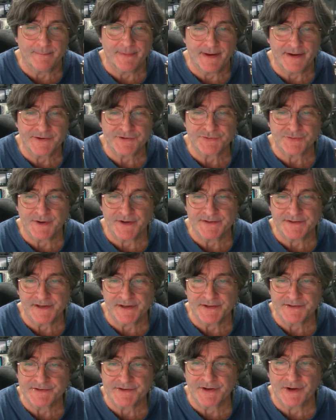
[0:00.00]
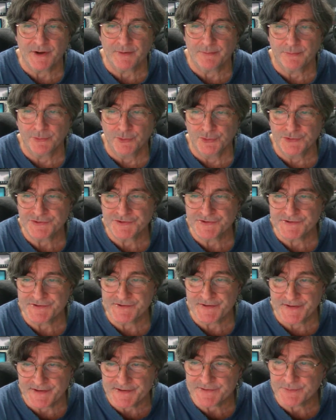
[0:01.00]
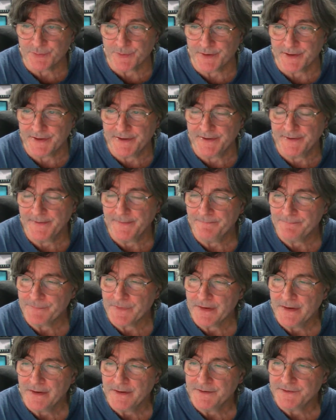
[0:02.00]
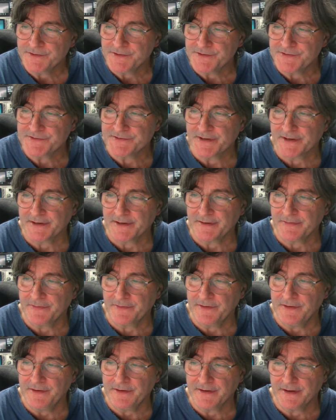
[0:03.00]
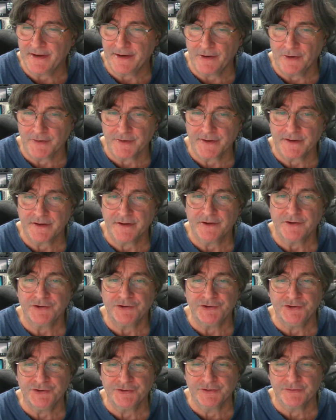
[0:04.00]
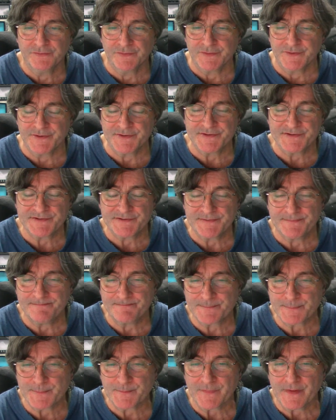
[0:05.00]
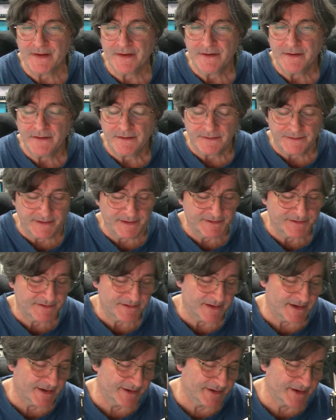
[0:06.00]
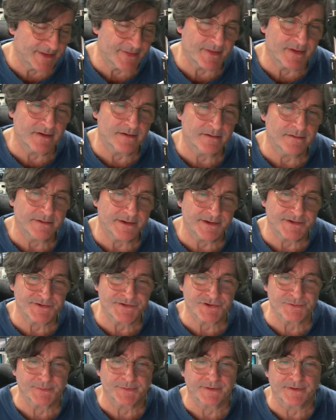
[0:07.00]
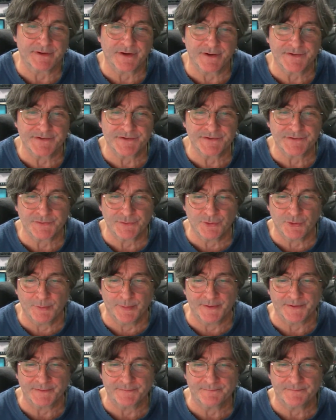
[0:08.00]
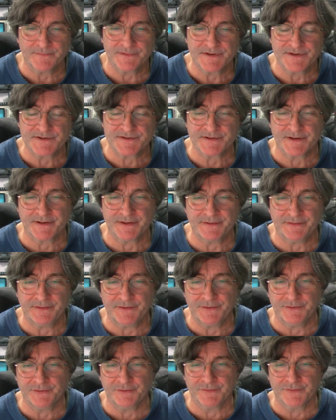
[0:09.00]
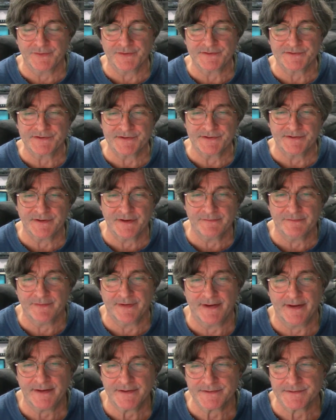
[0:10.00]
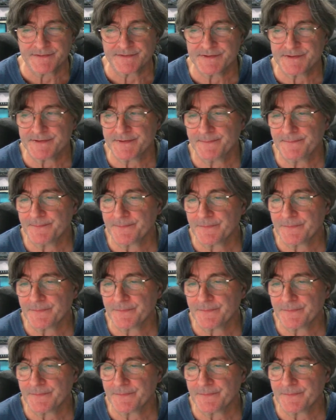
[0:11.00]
X-ray telescope launches this week to study the chaotic universe. Yet another instrument goes into orbit to study the universe. It never ends.